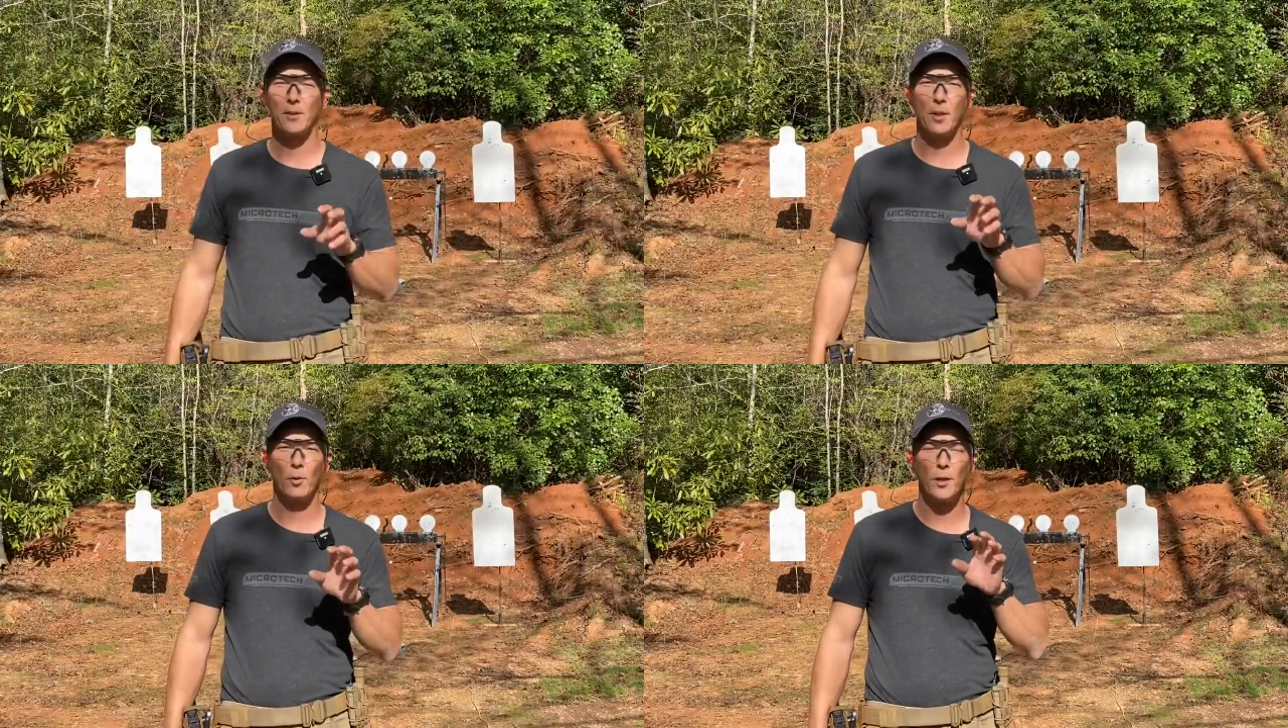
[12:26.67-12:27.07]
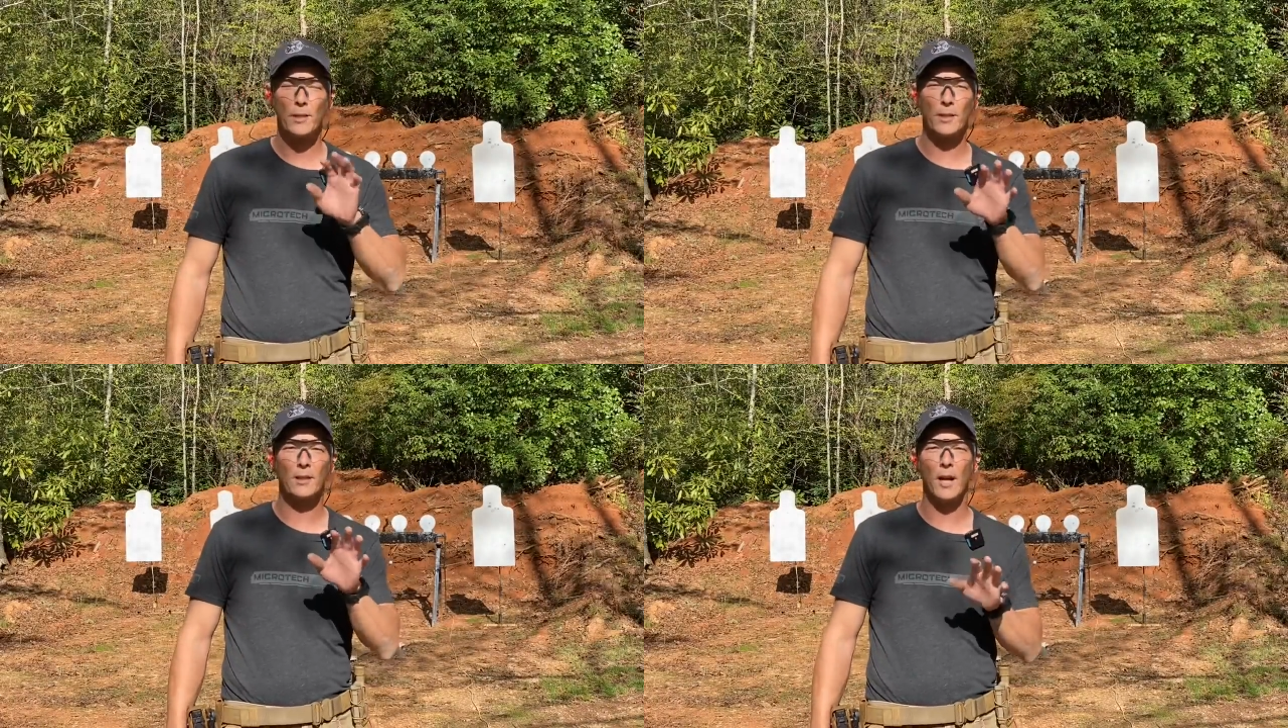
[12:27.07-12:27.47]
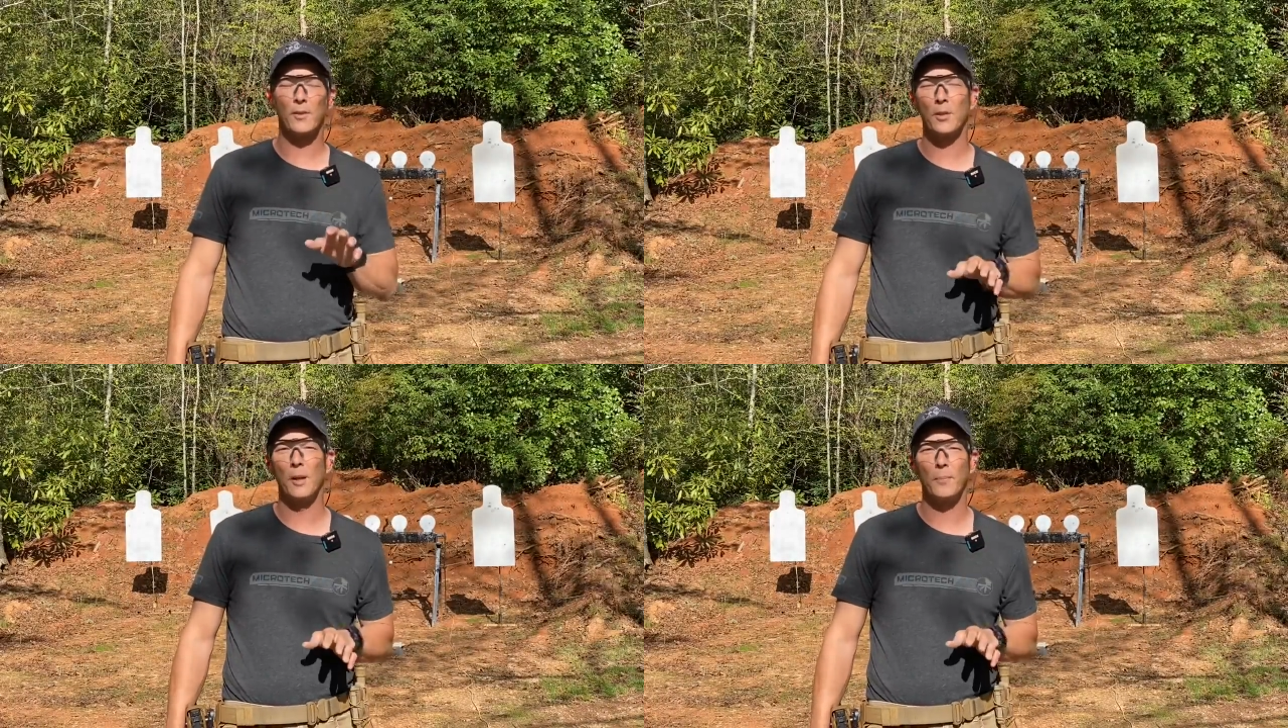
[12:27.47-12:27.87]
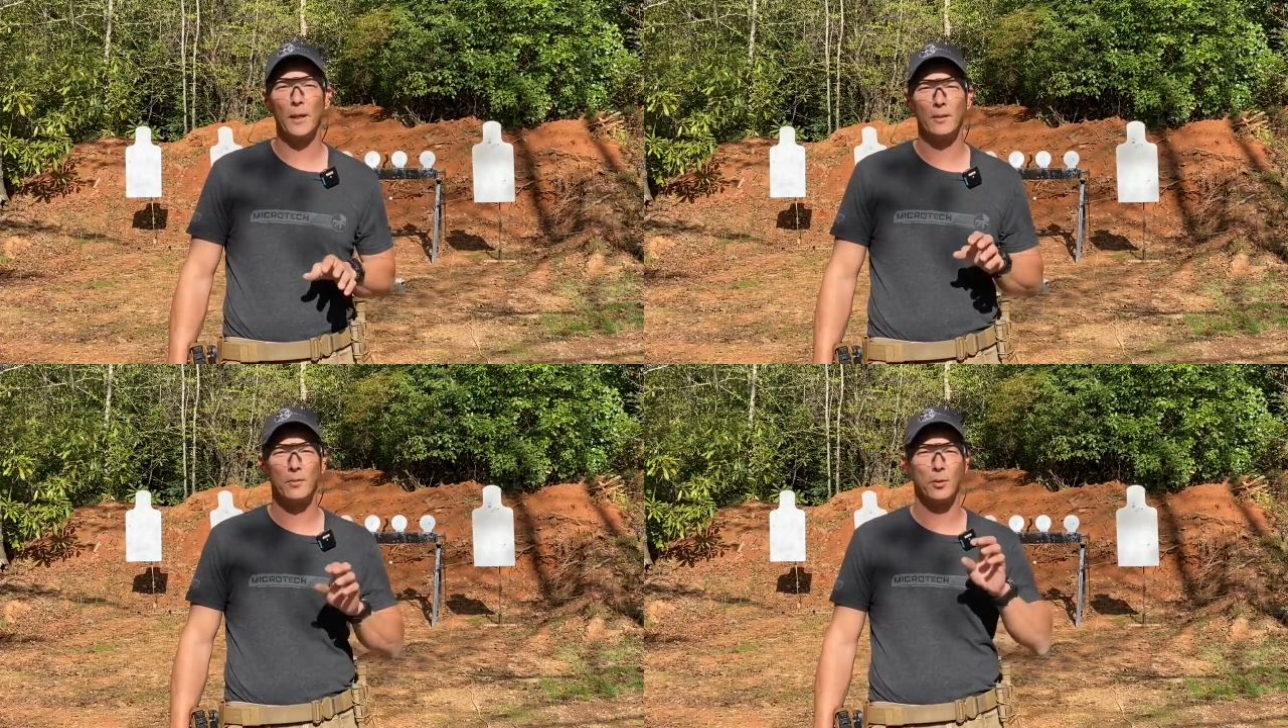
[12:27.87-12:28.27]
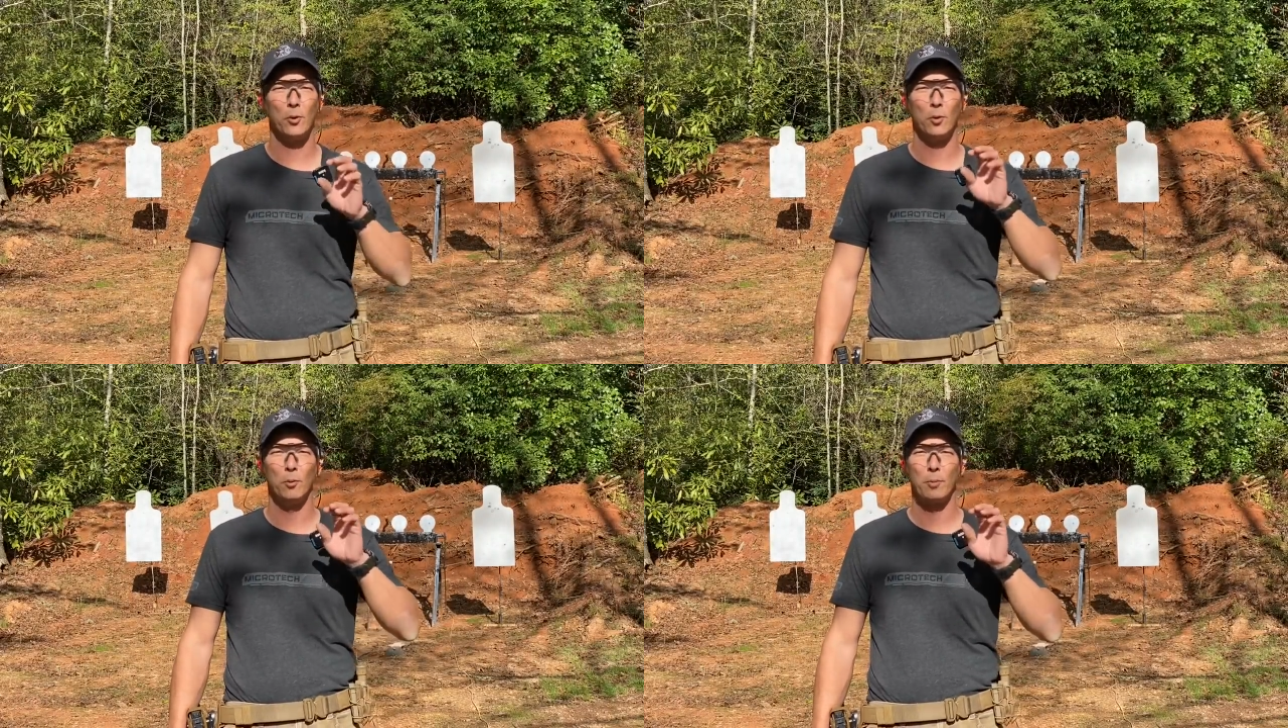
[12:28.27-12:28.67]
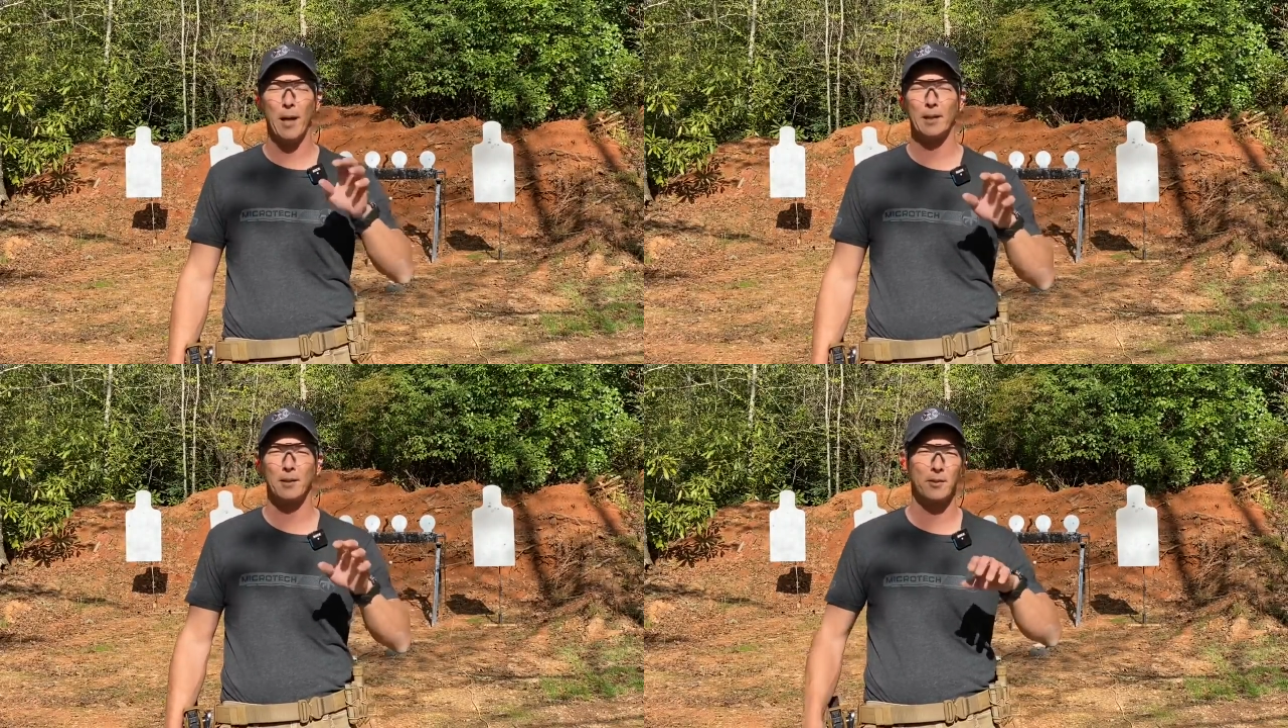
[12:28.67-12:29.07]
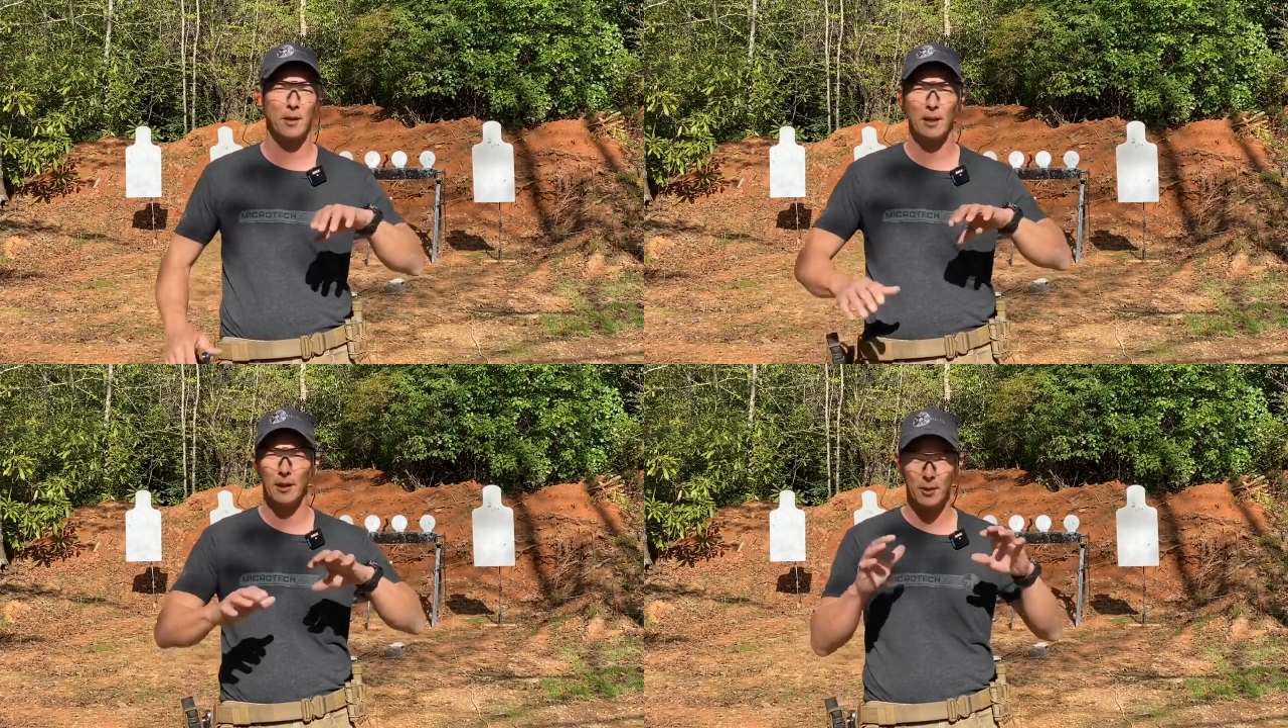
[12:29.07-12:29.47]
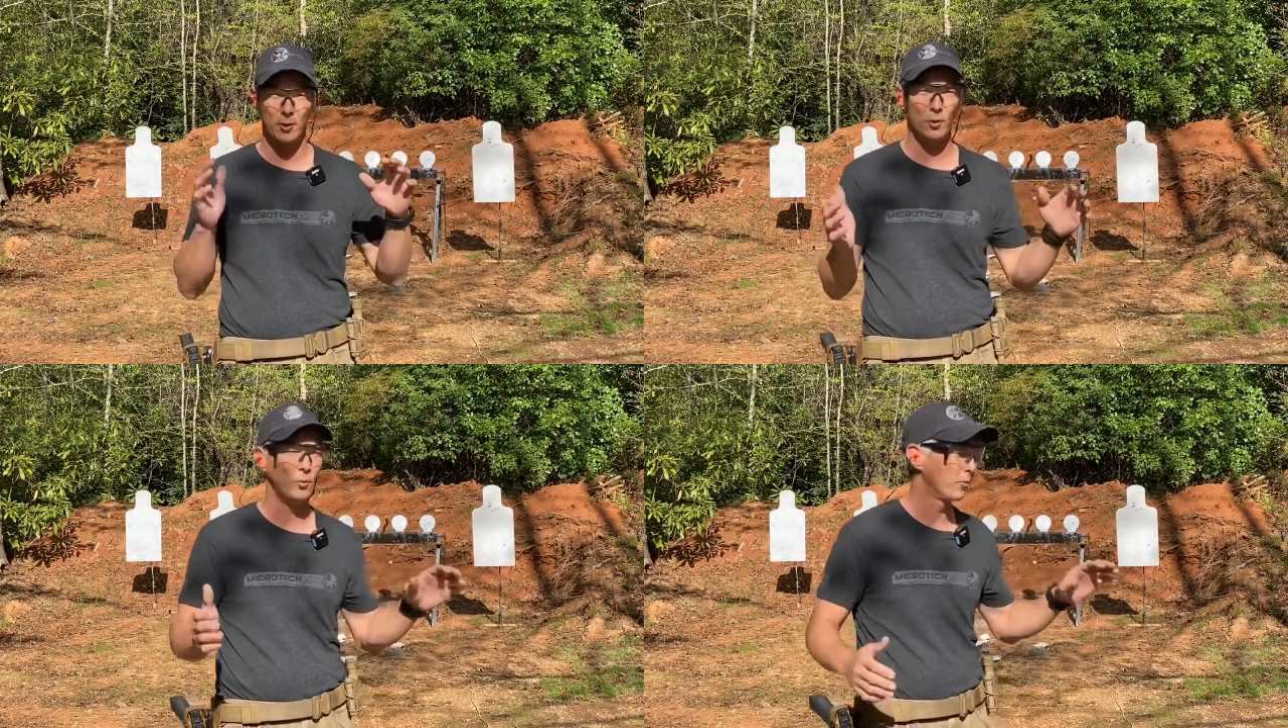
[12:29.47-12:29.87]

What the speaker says: So this is not something to practice unless you've